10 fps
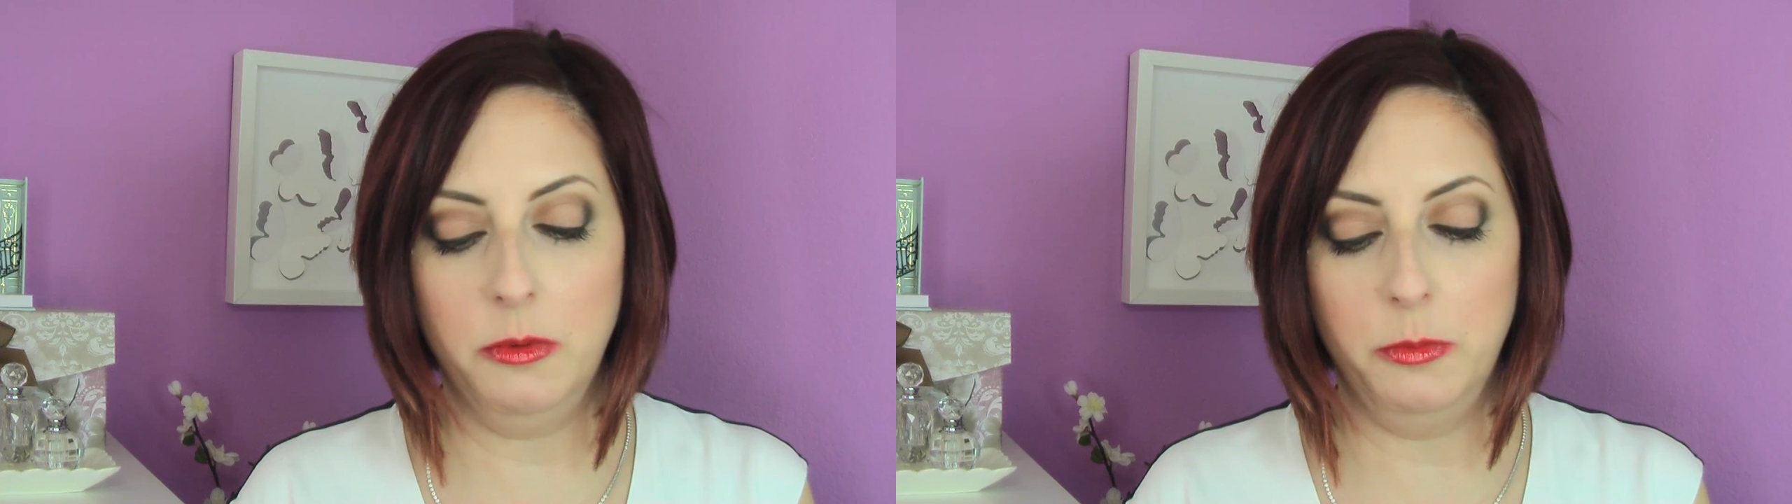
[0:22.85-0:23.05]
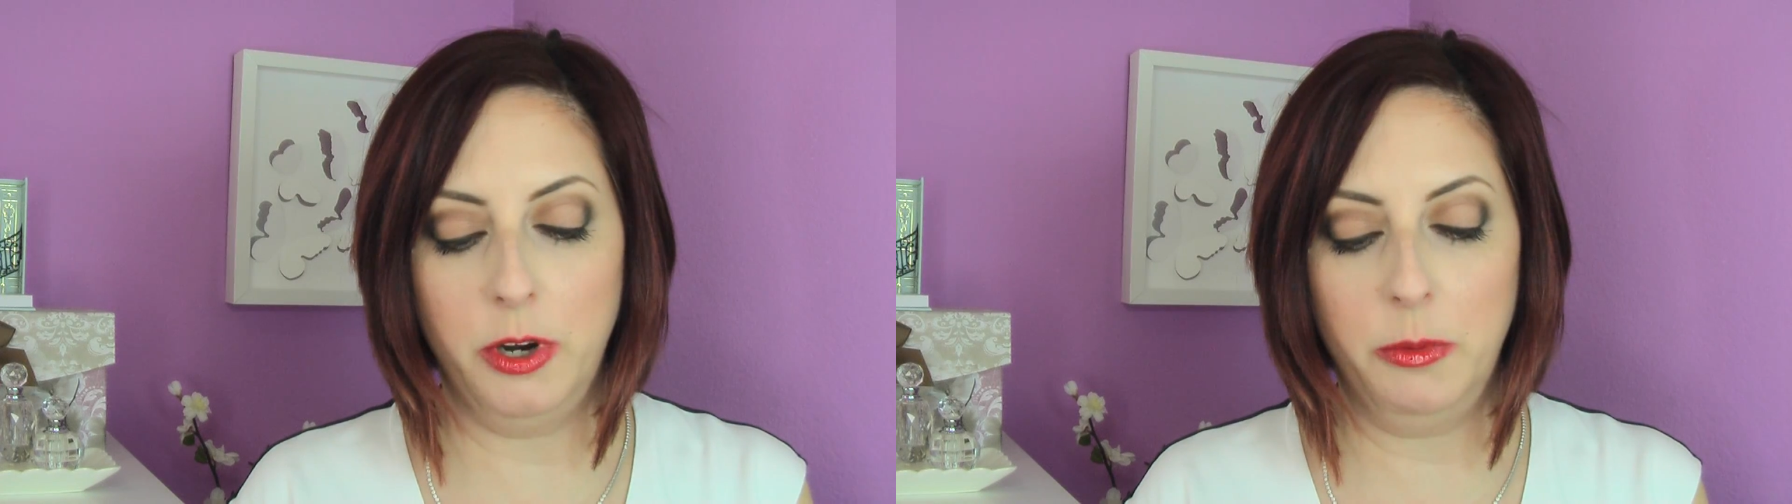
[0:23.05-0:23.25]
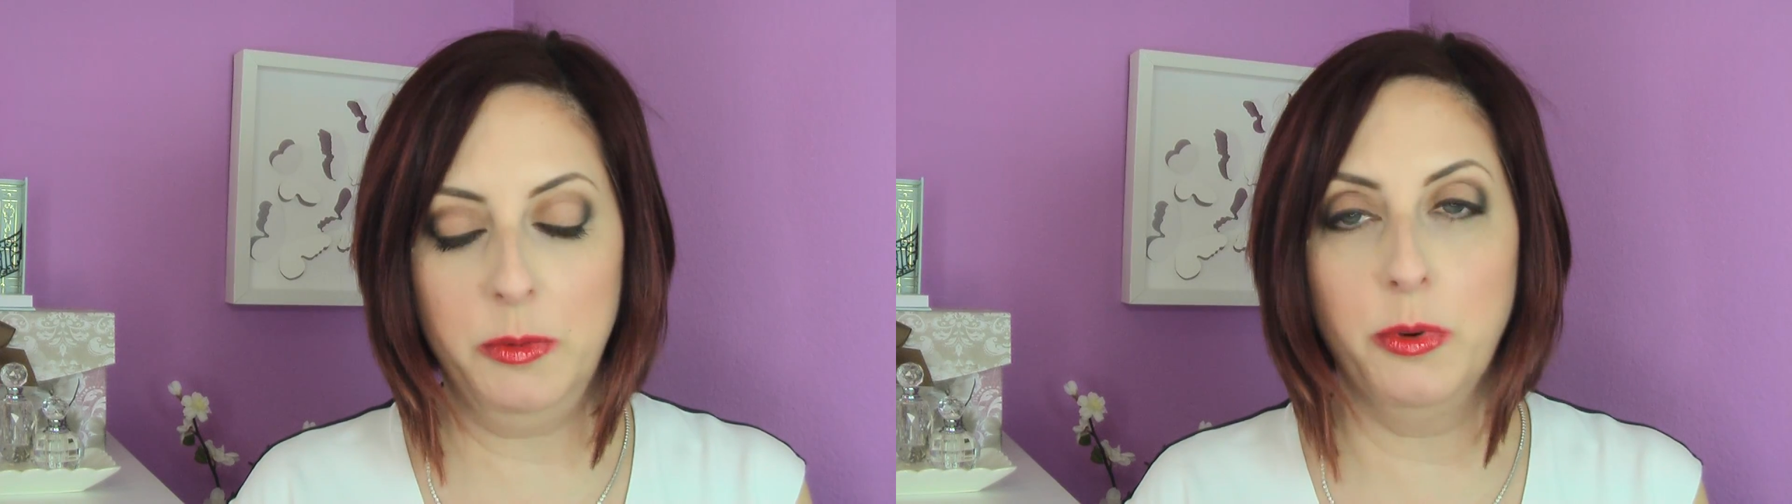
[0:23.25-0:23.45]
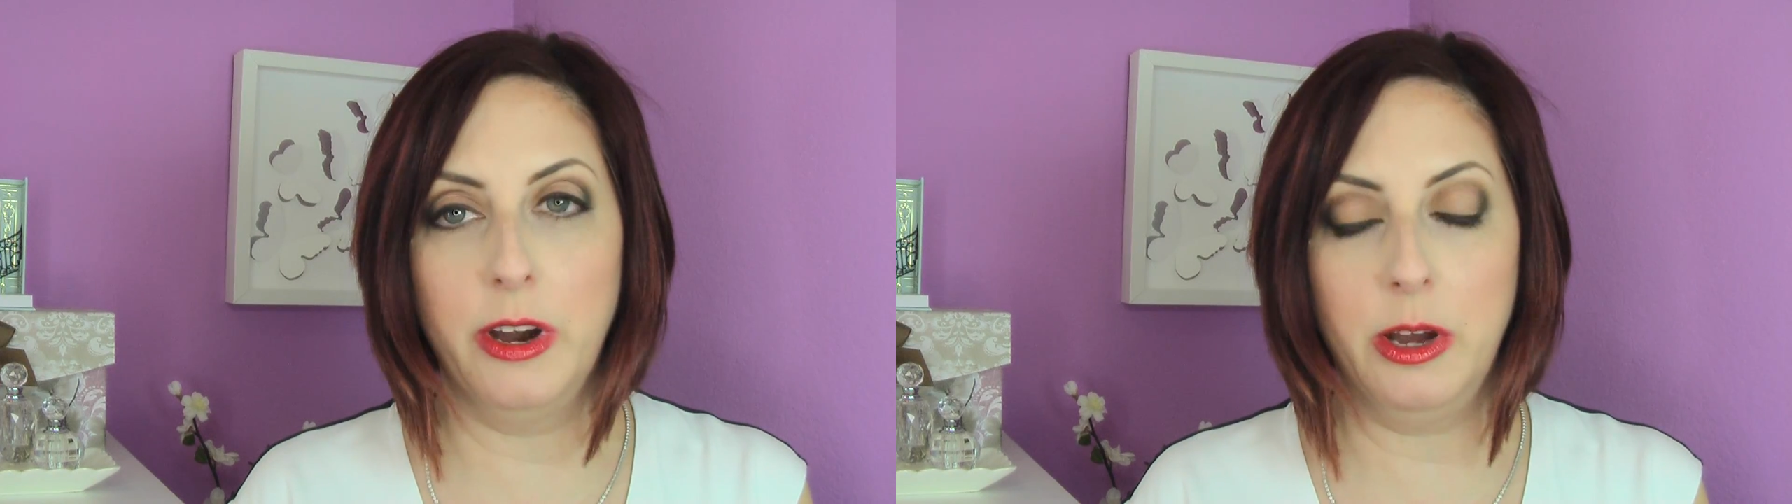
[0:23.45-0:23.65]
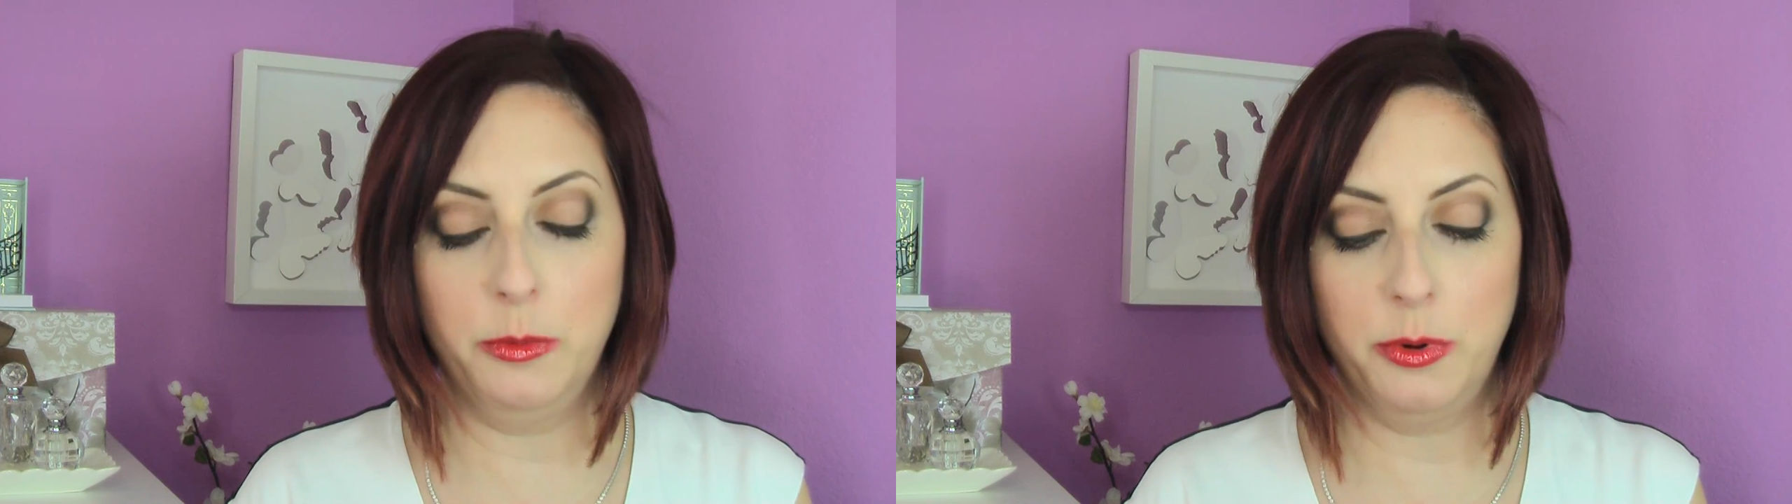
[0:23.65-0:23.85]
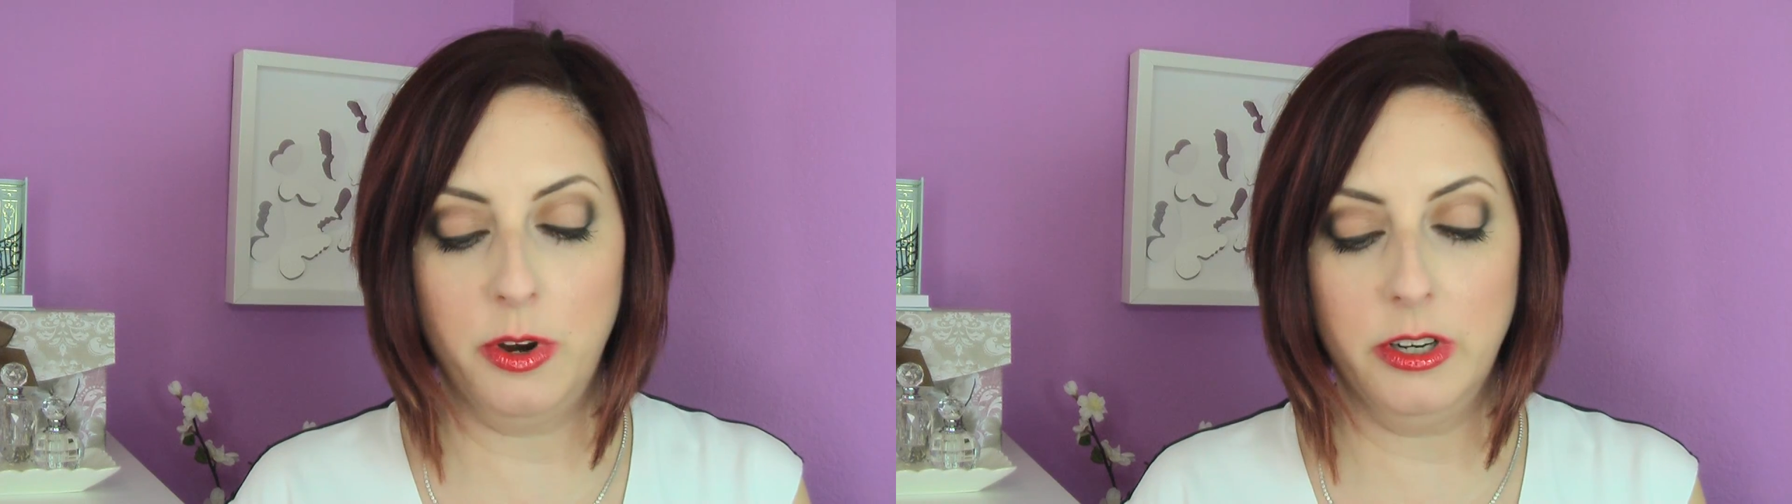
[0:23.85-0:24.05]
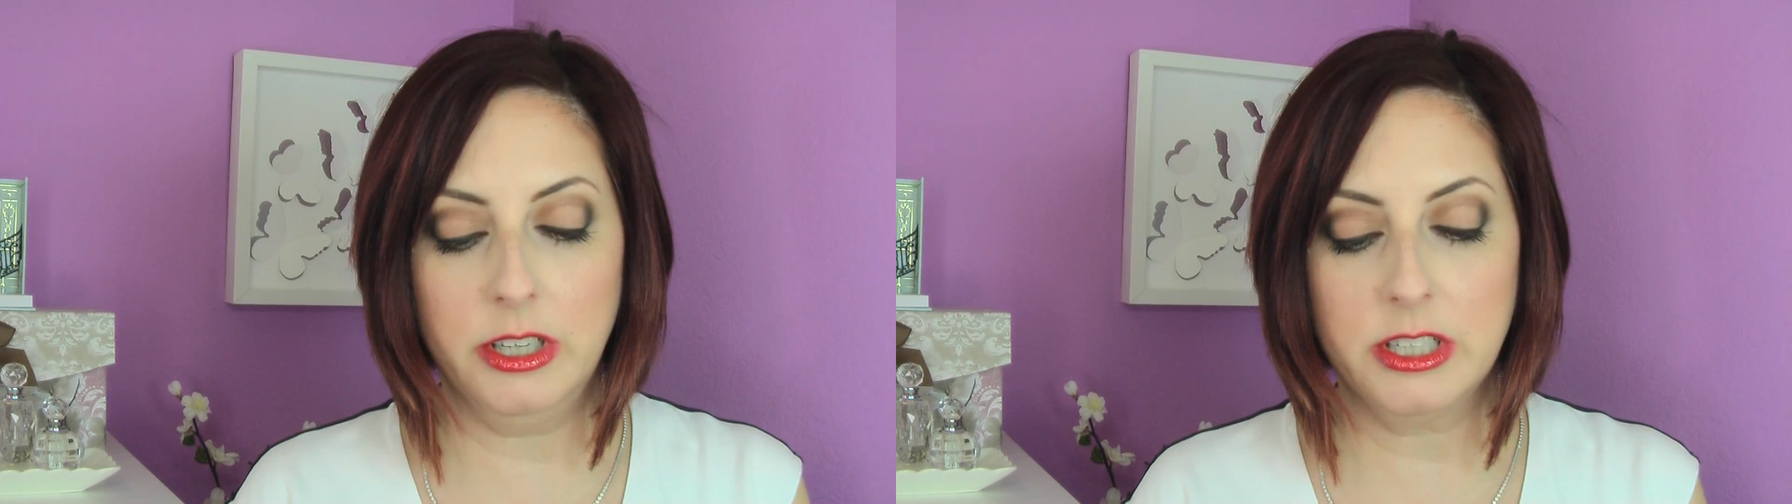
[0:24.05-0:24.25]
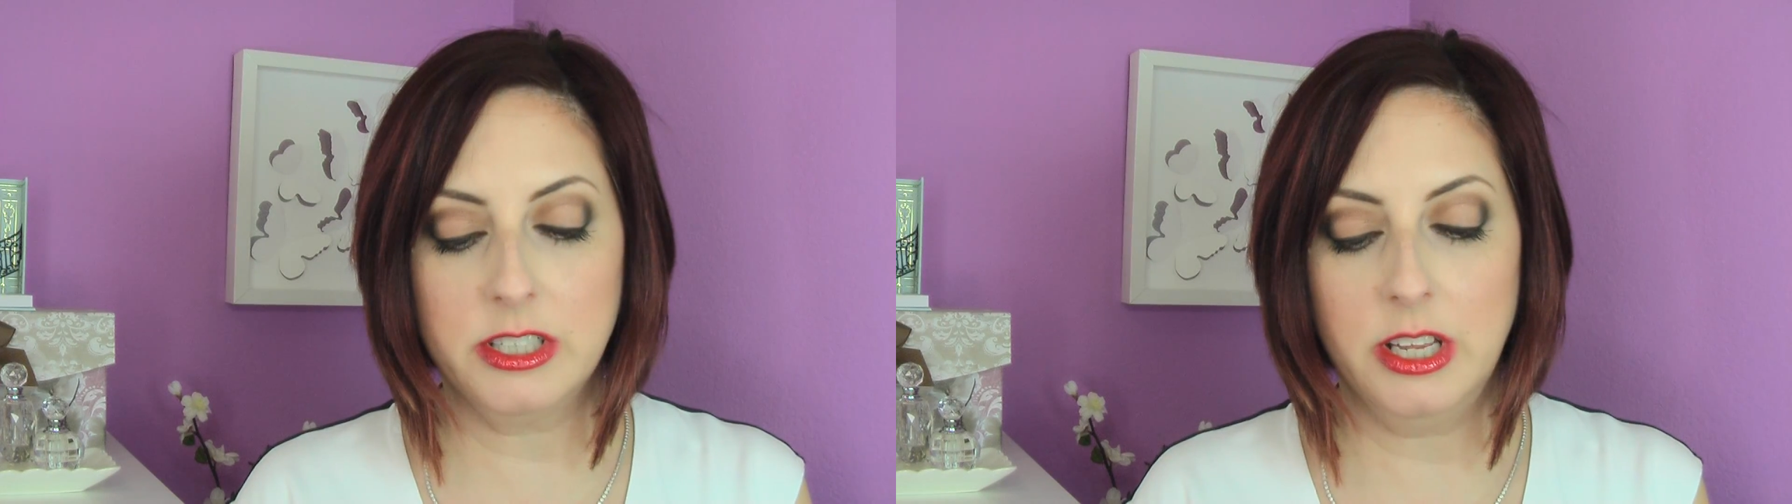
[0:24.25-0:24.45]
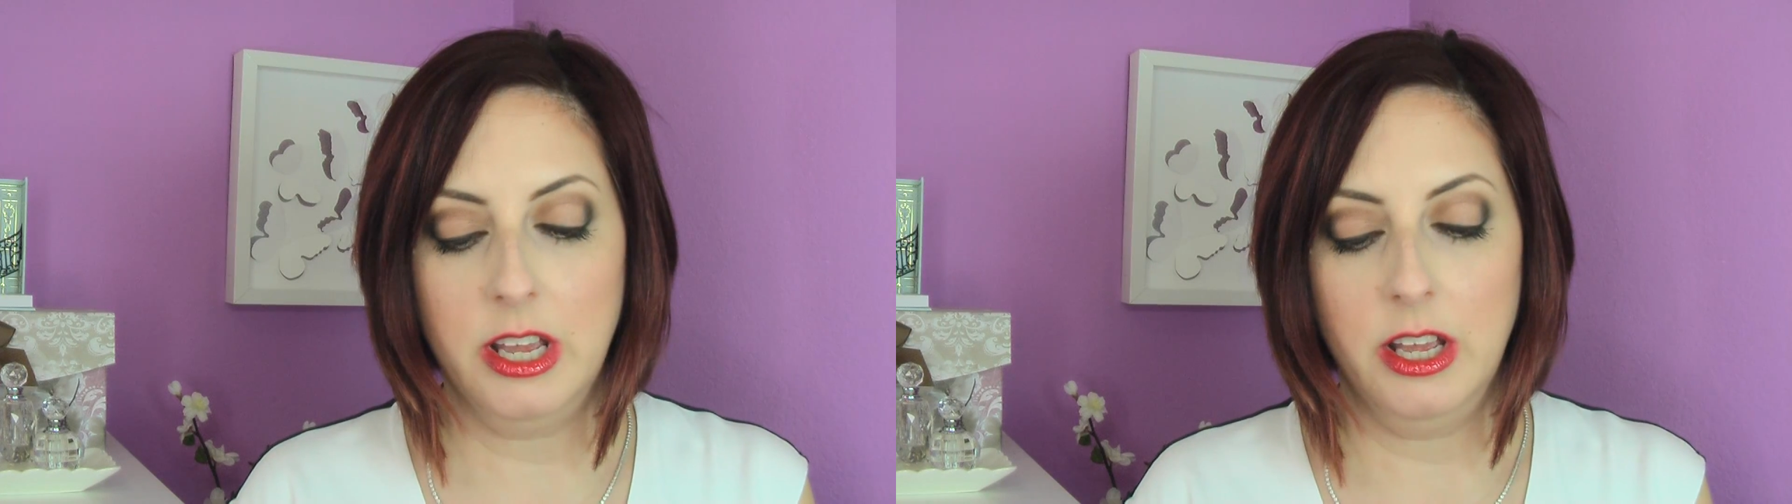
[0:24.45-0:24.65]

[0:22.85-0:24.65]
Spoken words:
Bobbi Brown product,